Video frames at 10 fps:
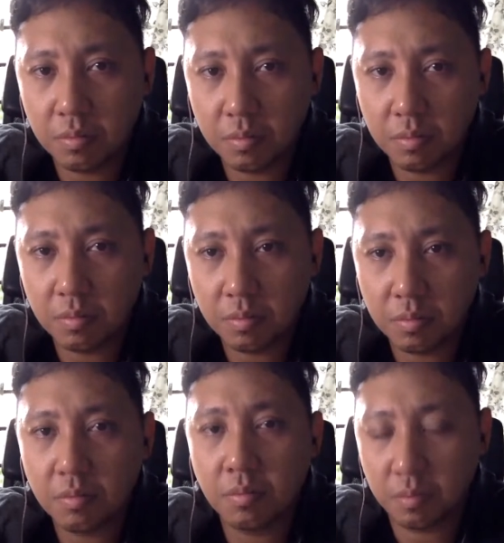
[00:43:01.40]

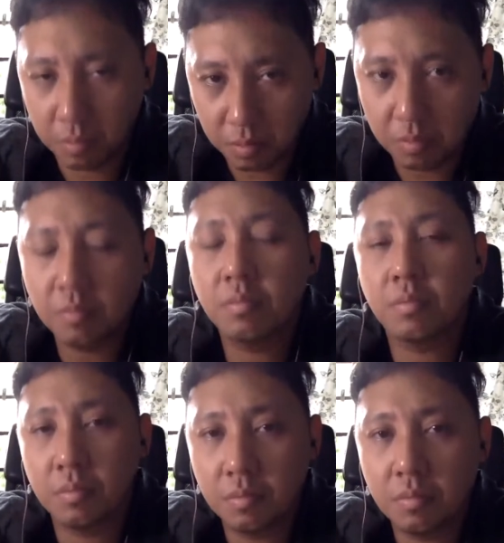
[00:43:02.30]
Bitcoin, then they can
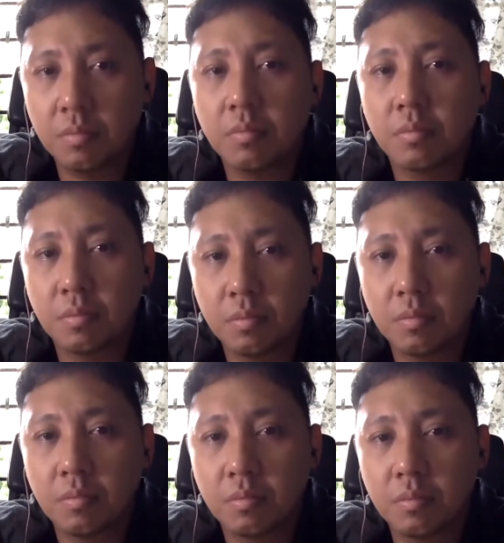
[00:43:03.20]
get whatever they
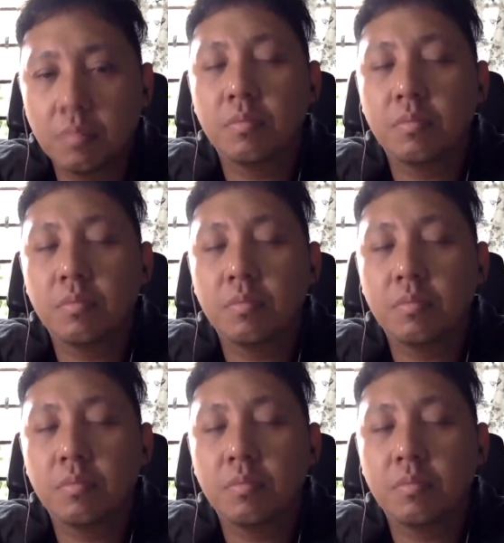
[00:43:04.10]
wanted.